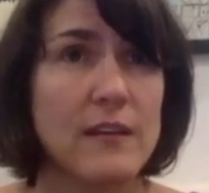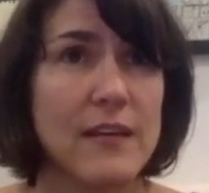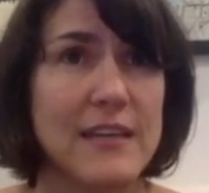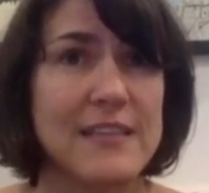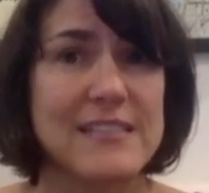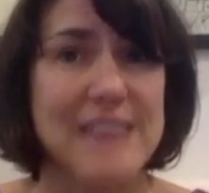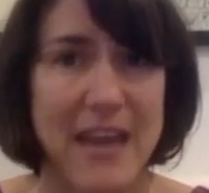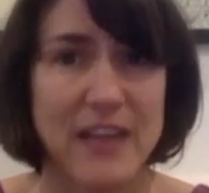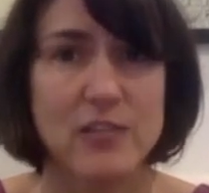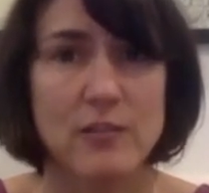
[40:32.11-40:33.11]

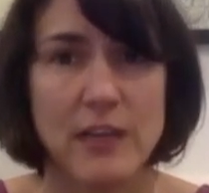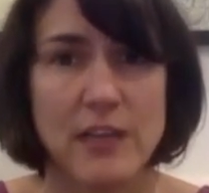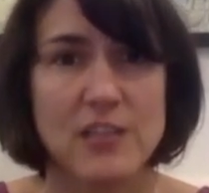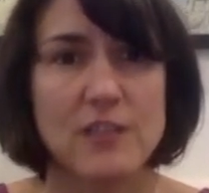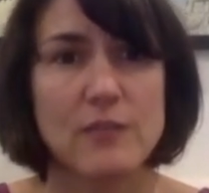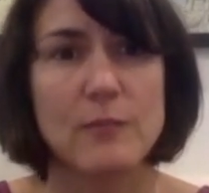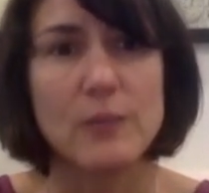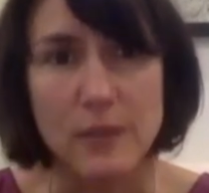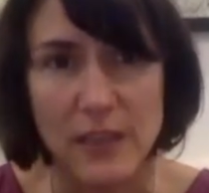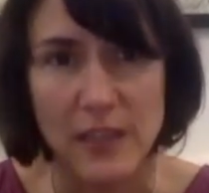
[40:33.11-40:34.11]
exact duration of
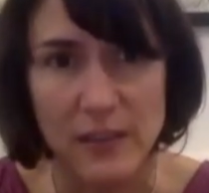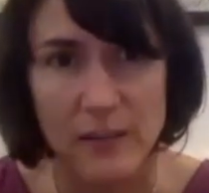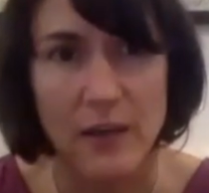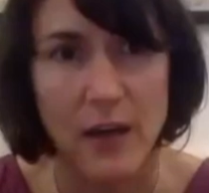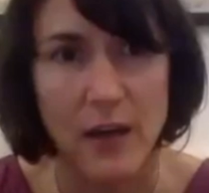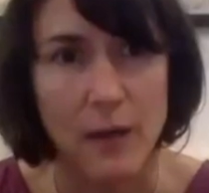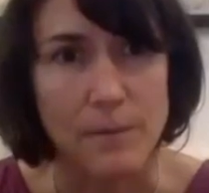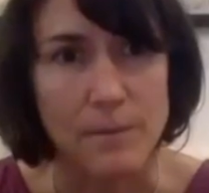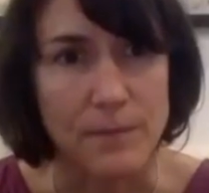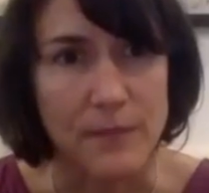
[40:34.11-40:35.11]
immunity
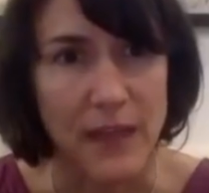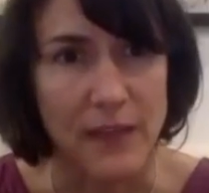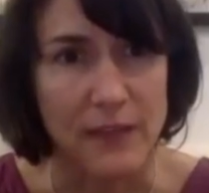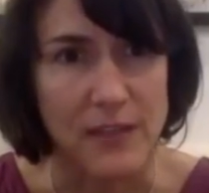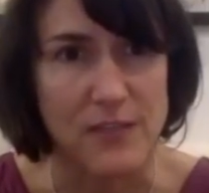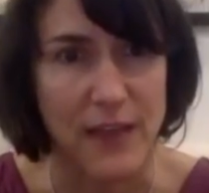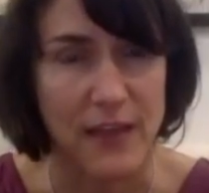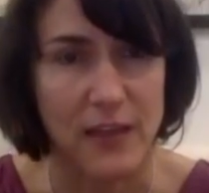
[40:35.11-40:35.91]
that these, that,